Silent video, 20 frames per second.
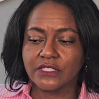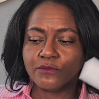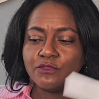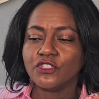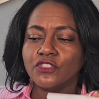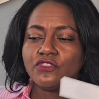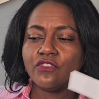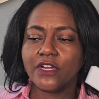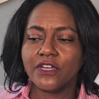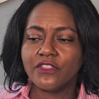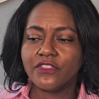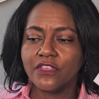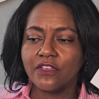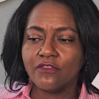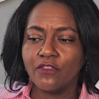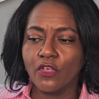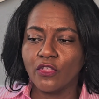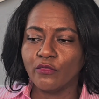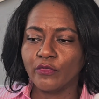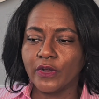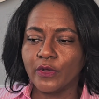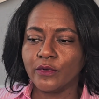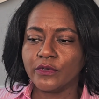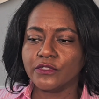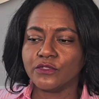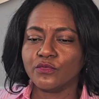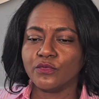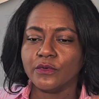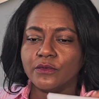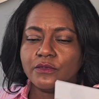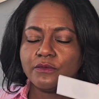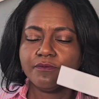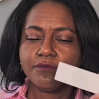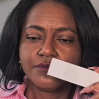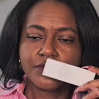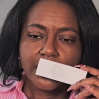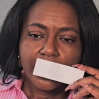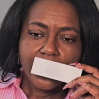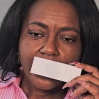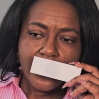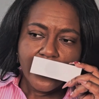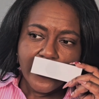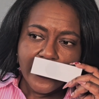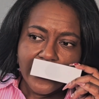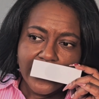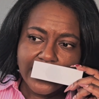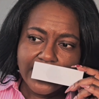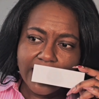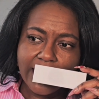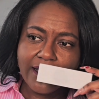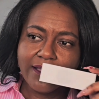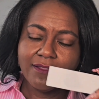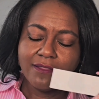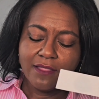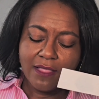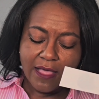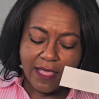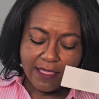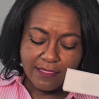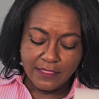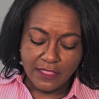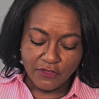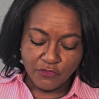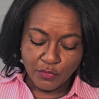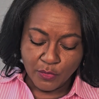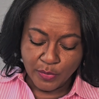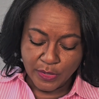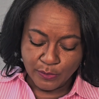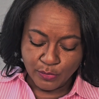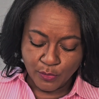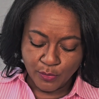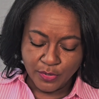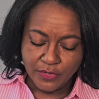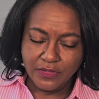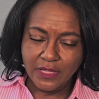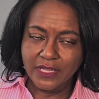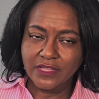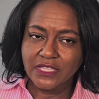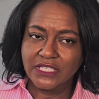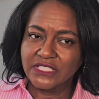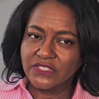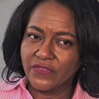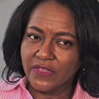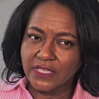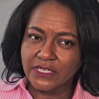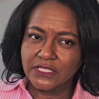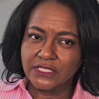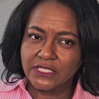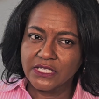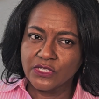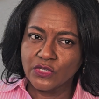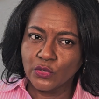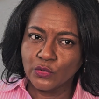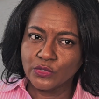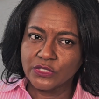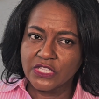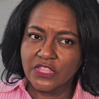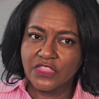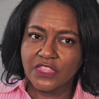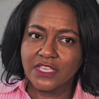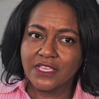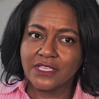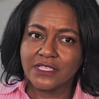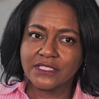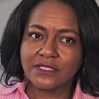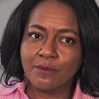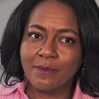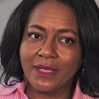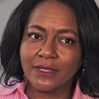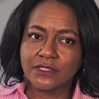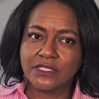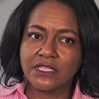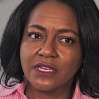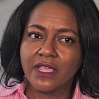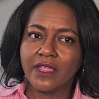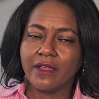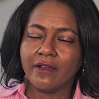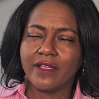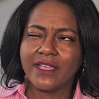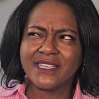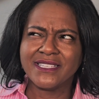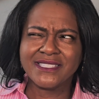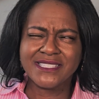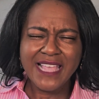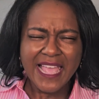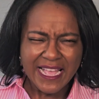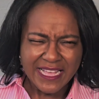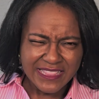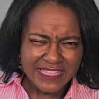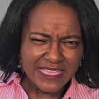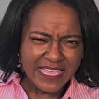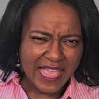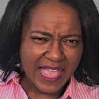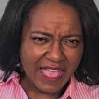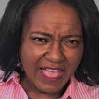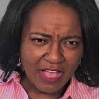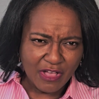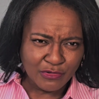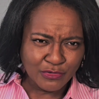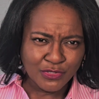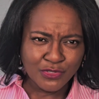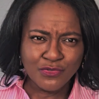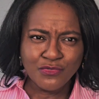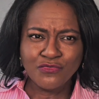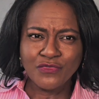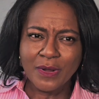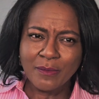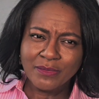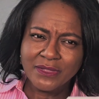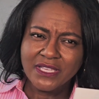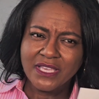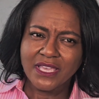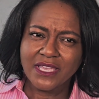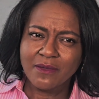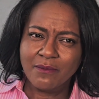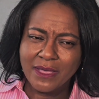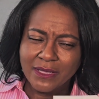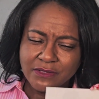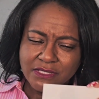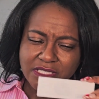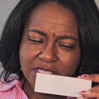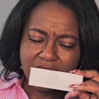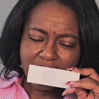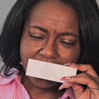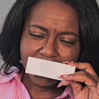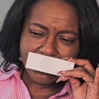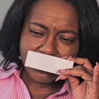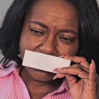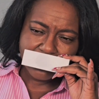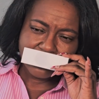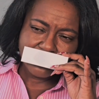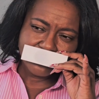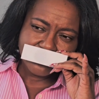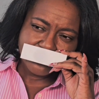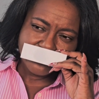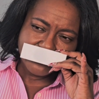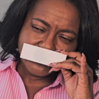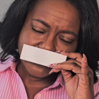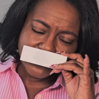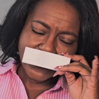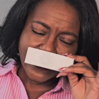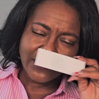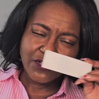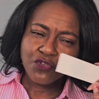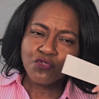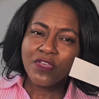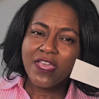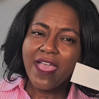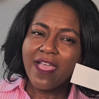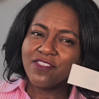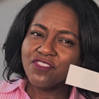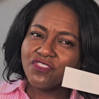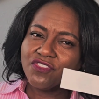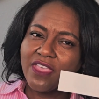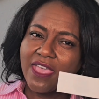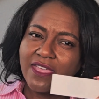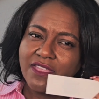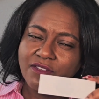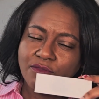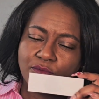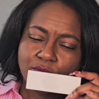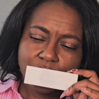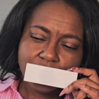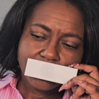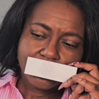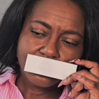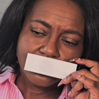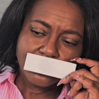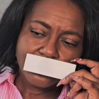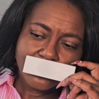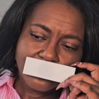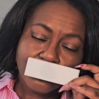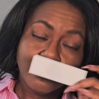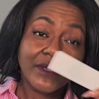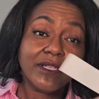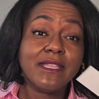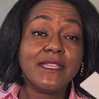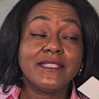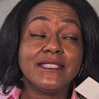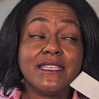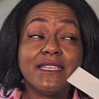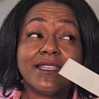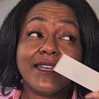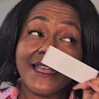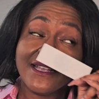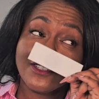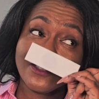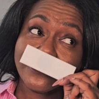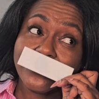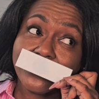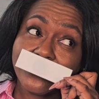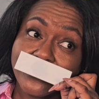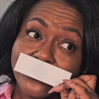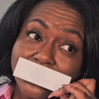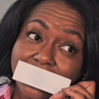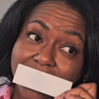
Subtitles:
I'm just trying to think about the right words for it. I love when people put like these fantasy notes and things, mountain air. Exactly how do you replicate mountain air? How do you catch that? But they did, actually.